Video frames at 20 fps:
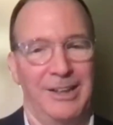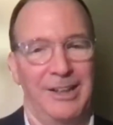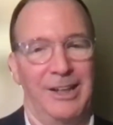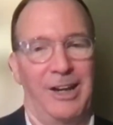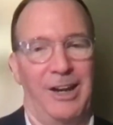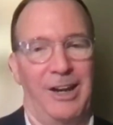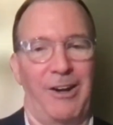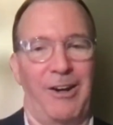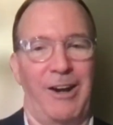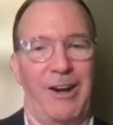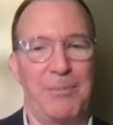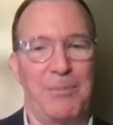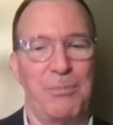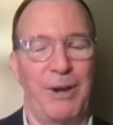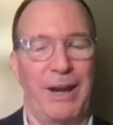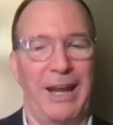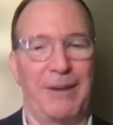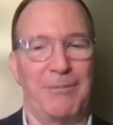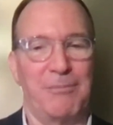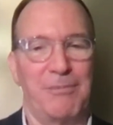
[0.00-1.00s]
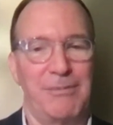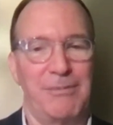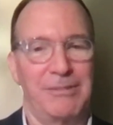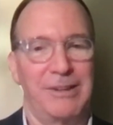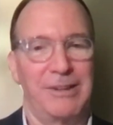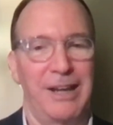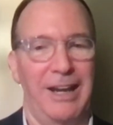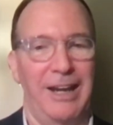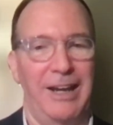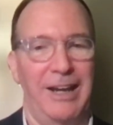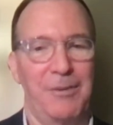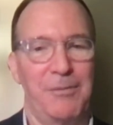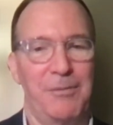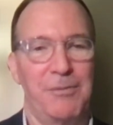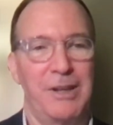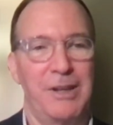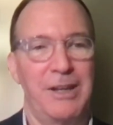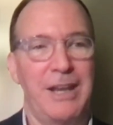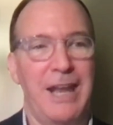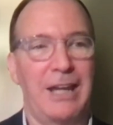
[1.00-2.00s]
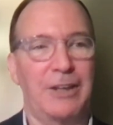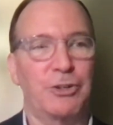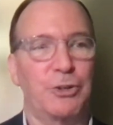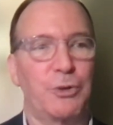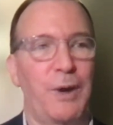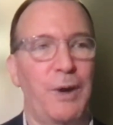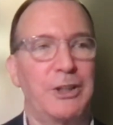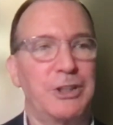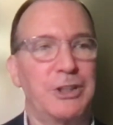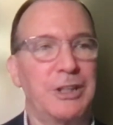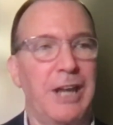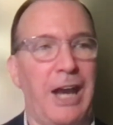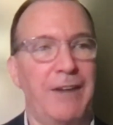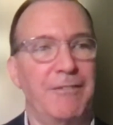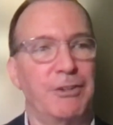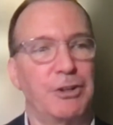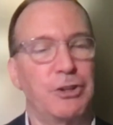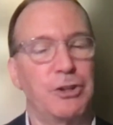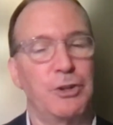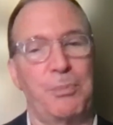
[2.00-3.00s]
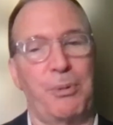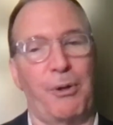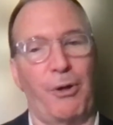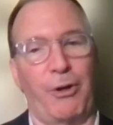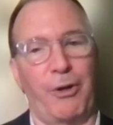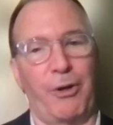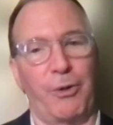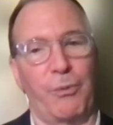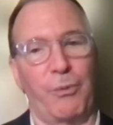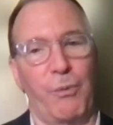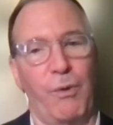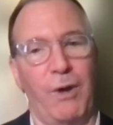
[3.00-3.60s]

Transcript: All right, Brad. Next question, kind of a two-parter.